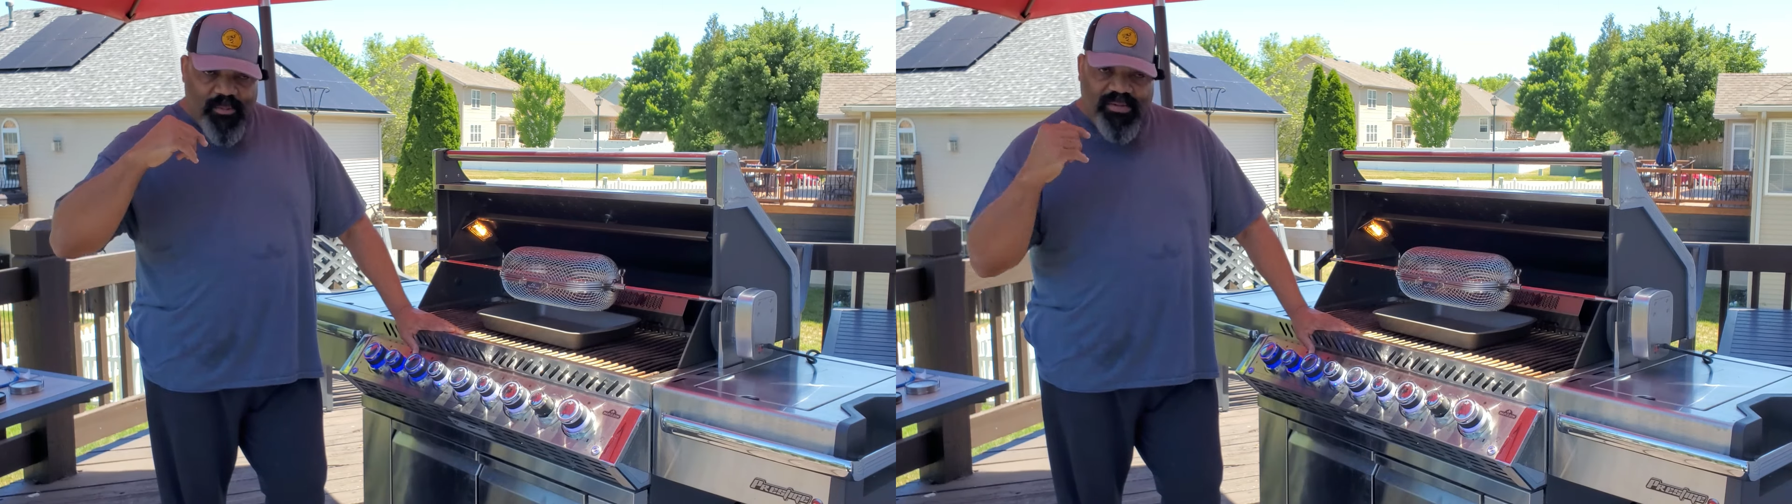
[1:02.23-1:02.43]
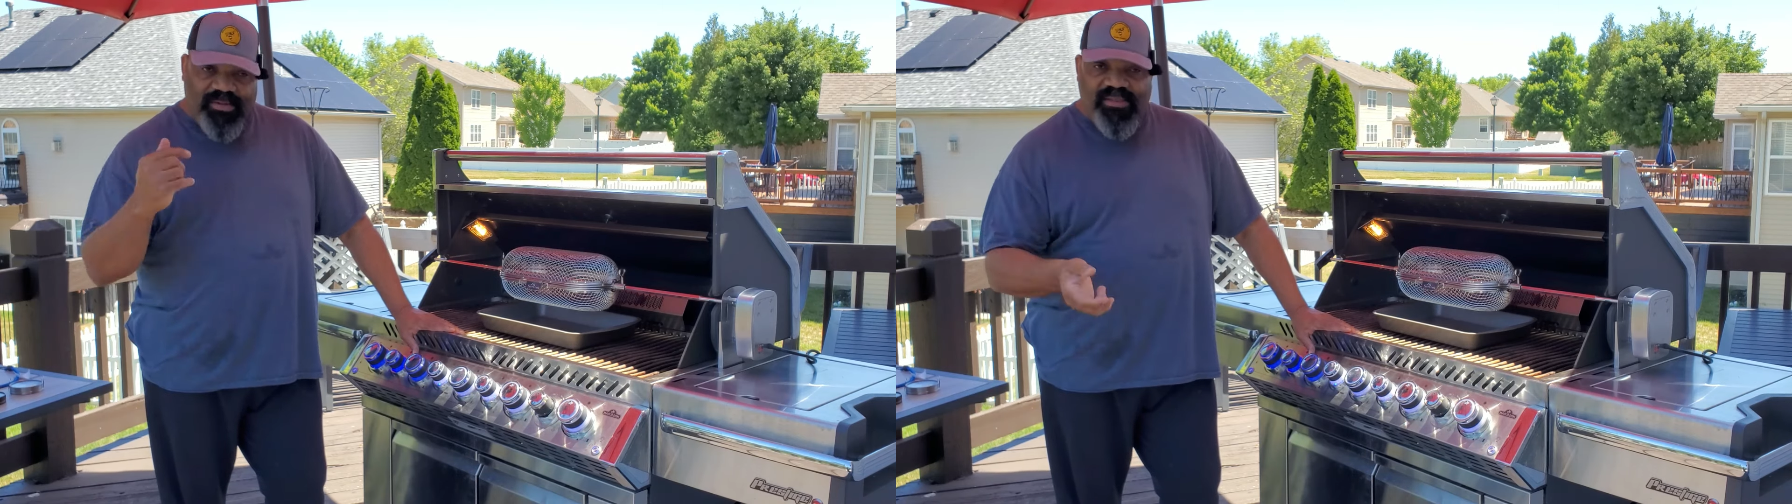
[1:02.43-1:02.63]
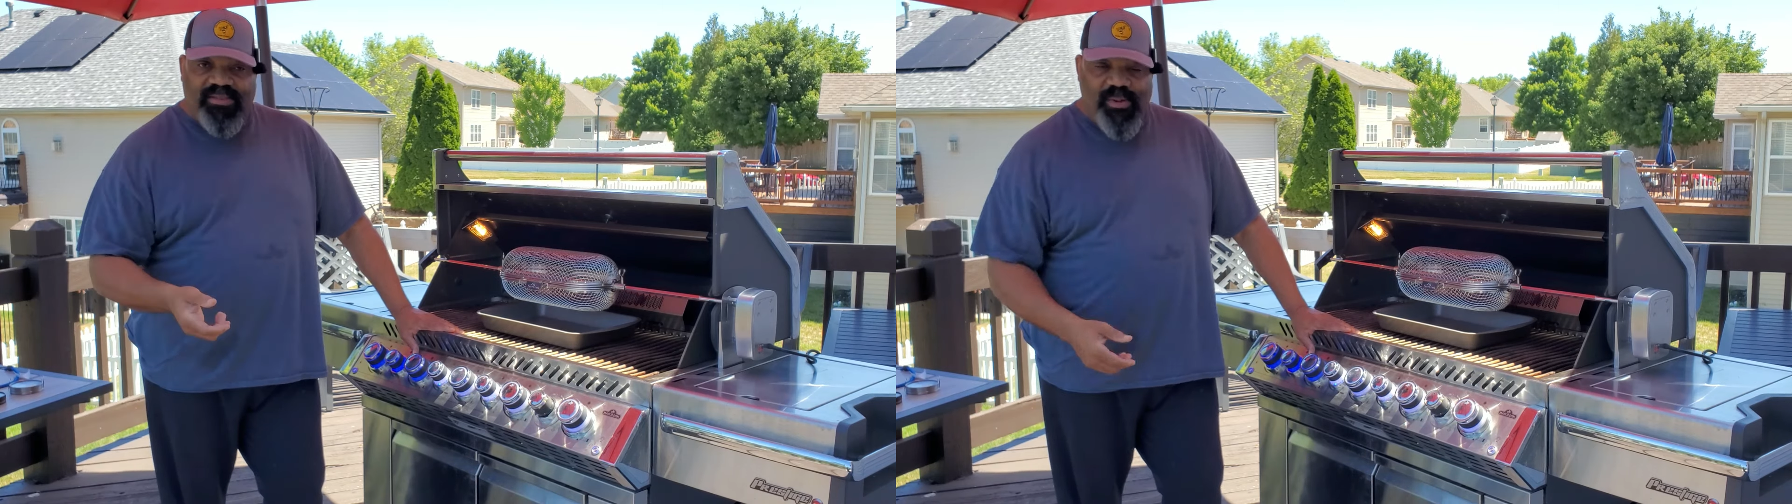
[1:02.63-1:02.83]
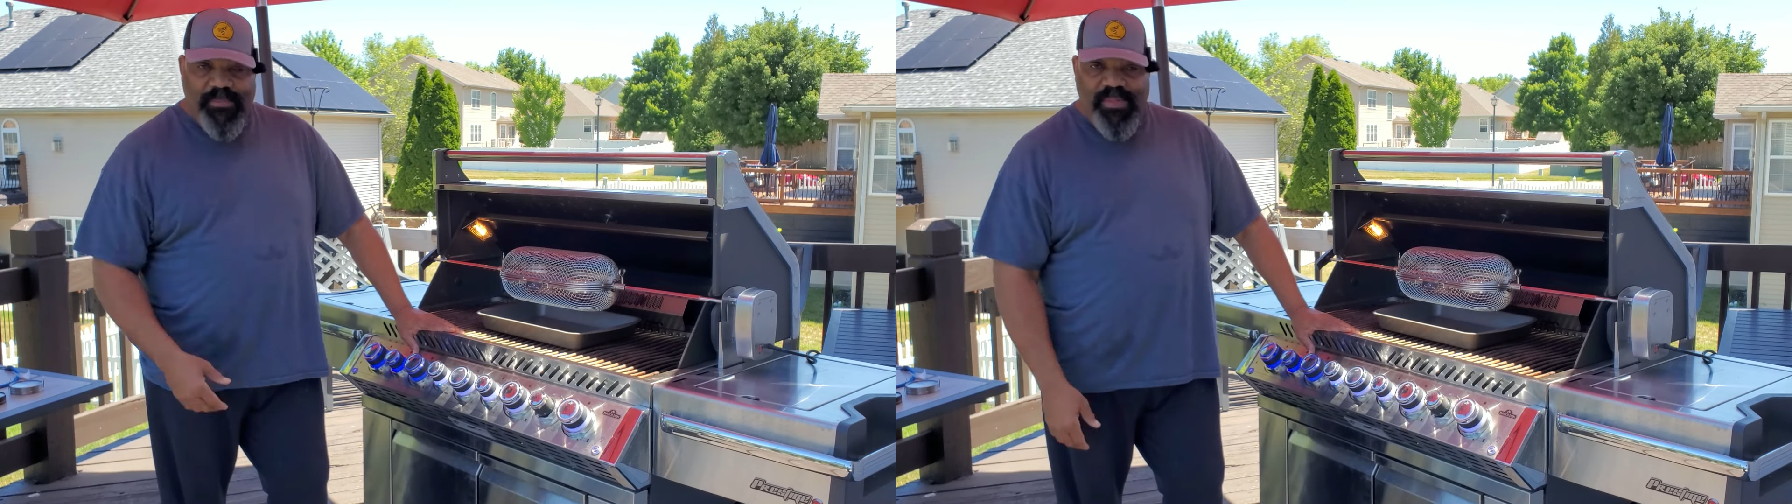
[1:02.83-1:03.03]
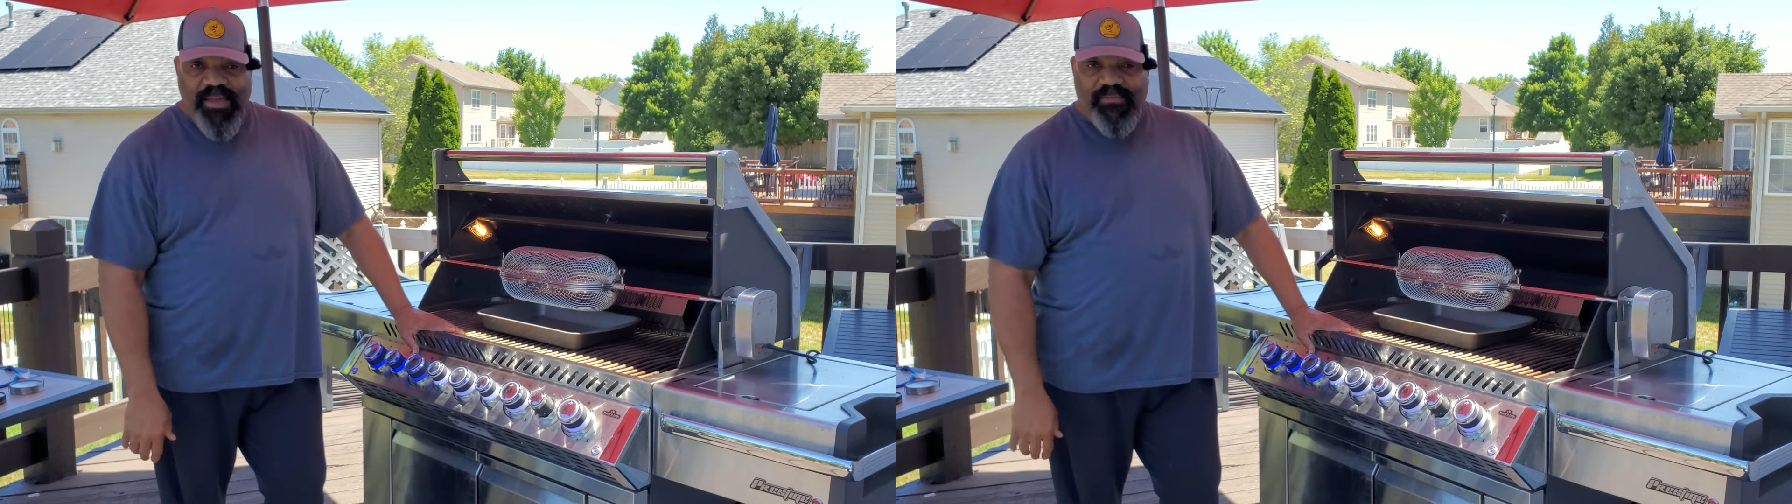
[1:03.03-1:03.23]
rotisserie
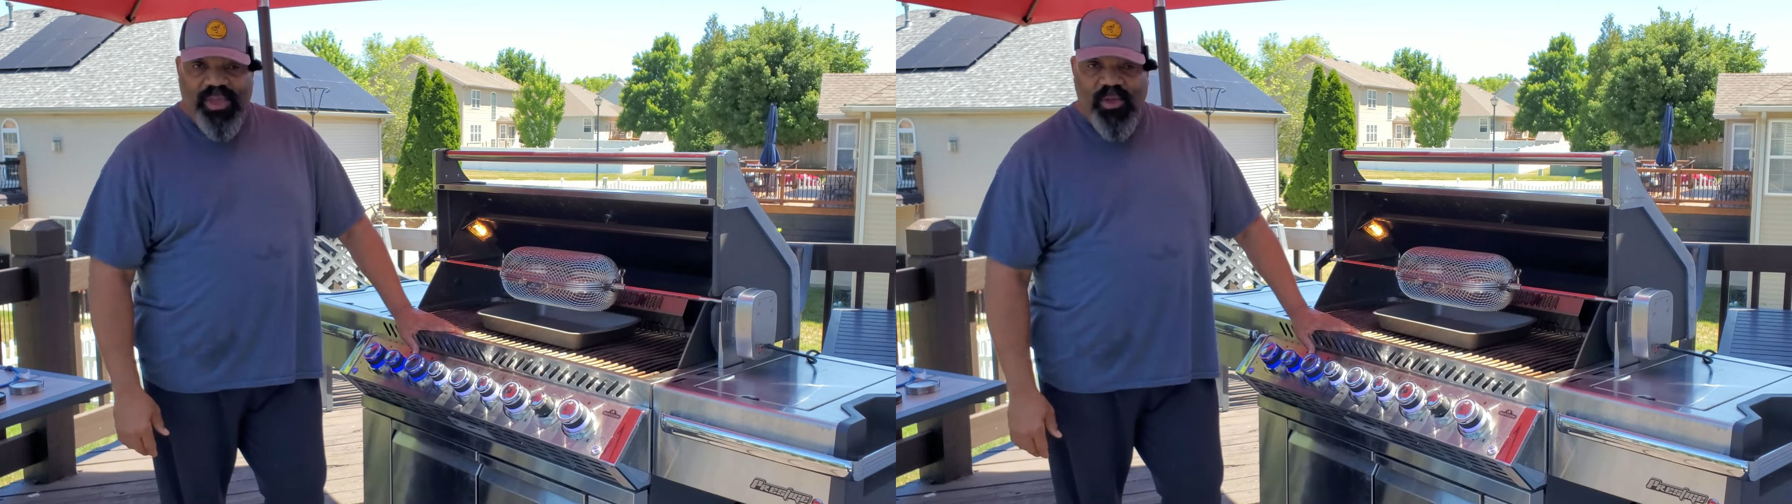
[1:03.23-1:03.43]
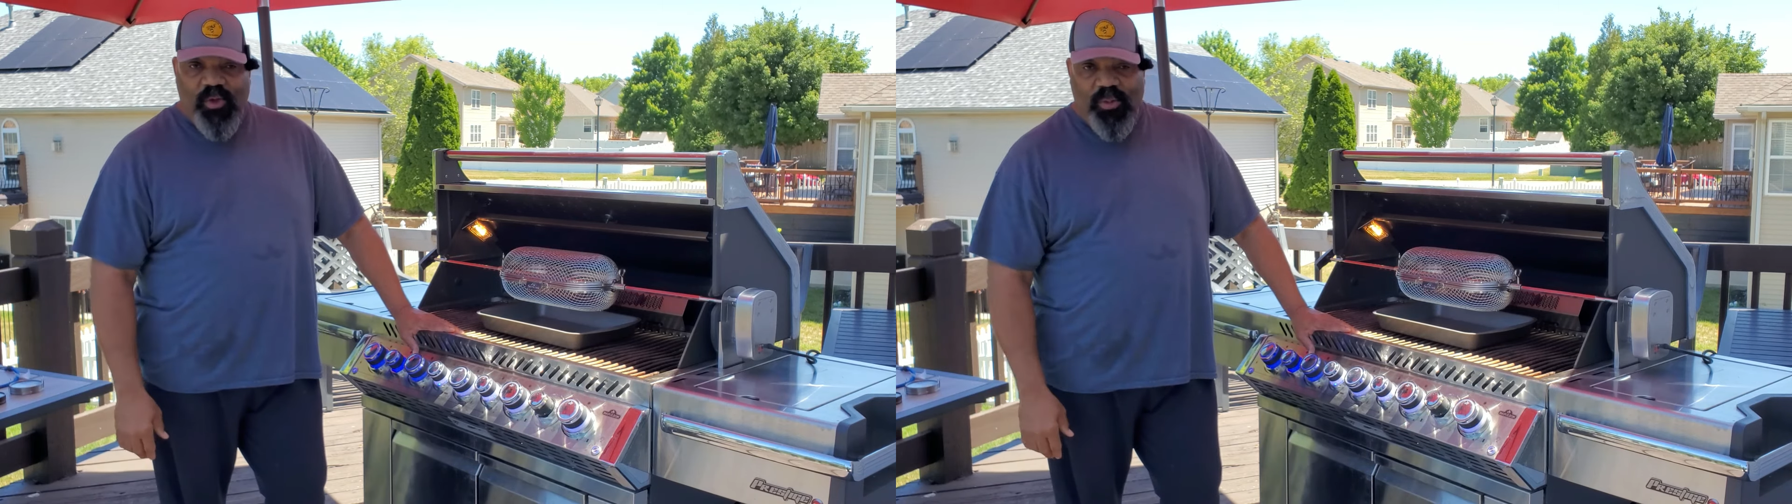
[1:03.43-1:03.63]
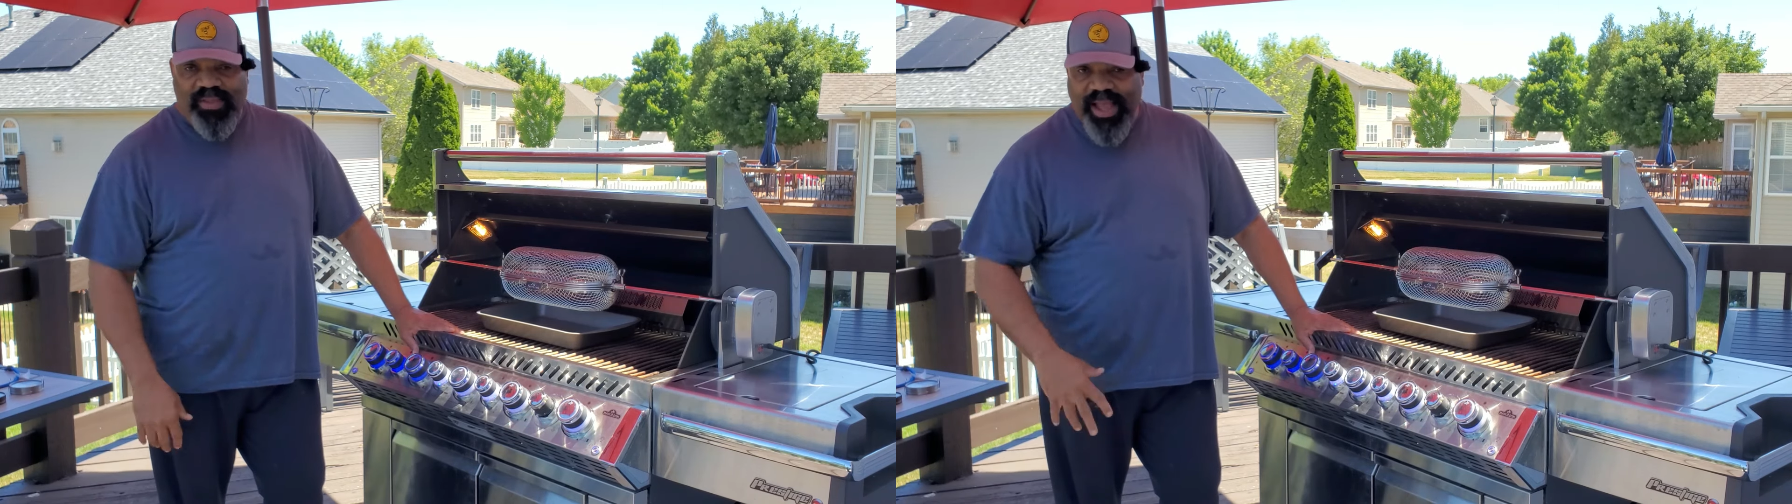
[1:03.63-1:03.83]
beef cubes.